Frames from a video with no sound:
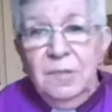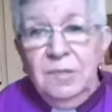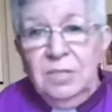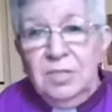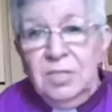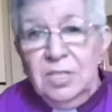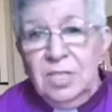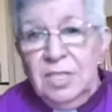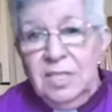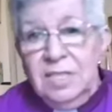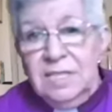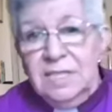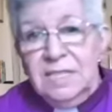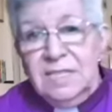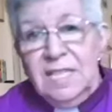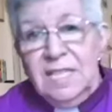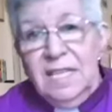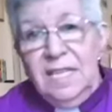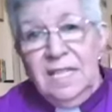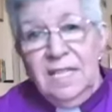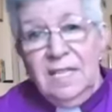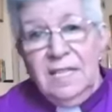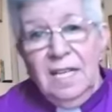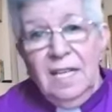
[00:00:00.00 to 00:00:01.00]
the word
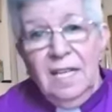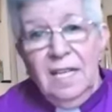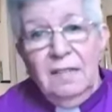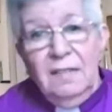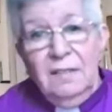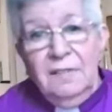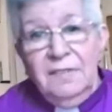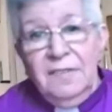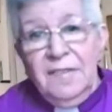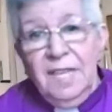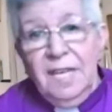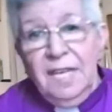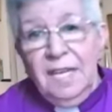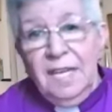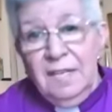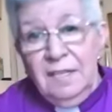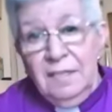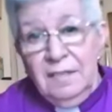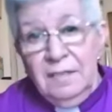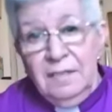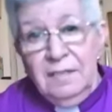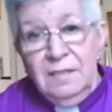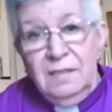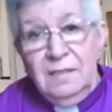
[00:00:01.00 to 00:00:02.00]
spiritualist
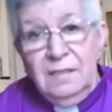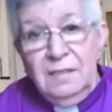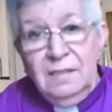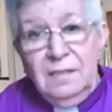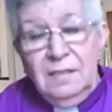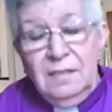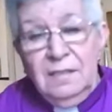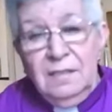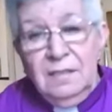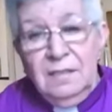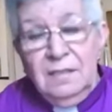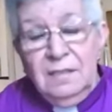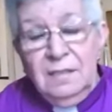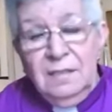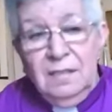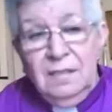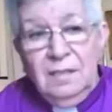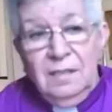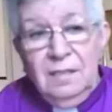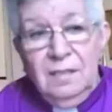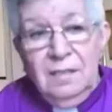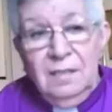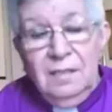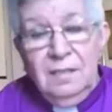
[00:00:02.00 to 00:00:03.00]
taken out of their
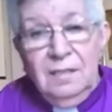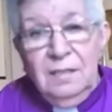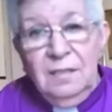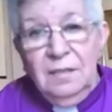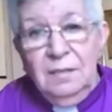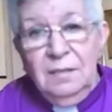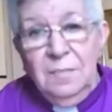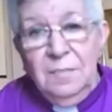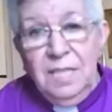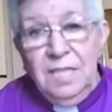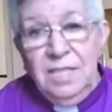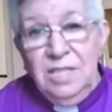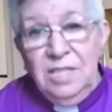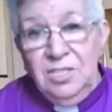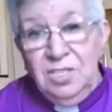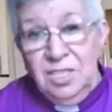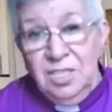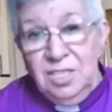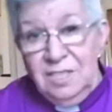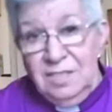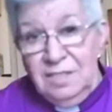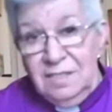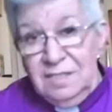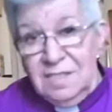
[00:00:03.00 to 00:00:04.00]

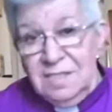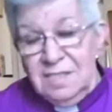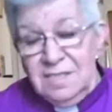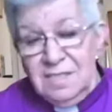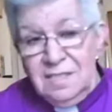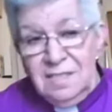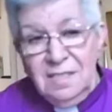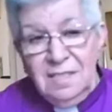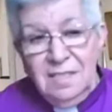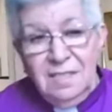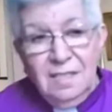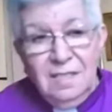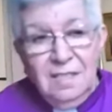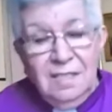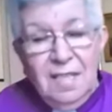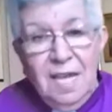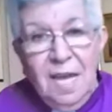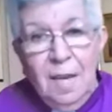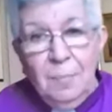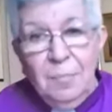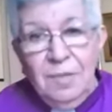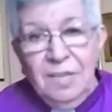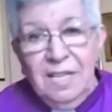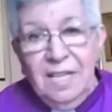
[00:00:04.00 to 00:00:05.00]

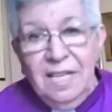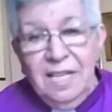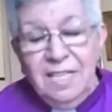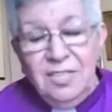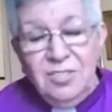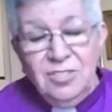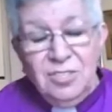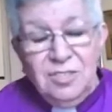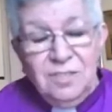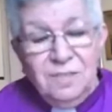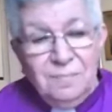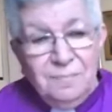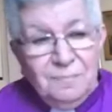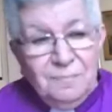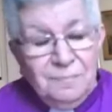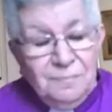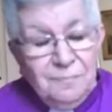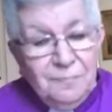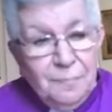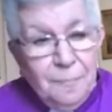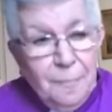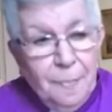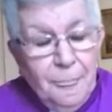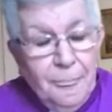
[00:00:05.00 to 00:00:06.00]
immediate
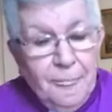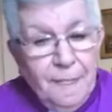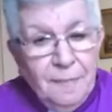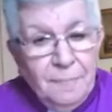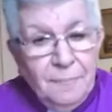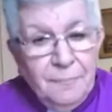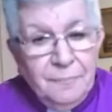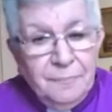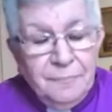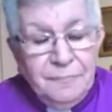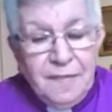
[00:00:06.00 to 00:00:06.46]
appellation.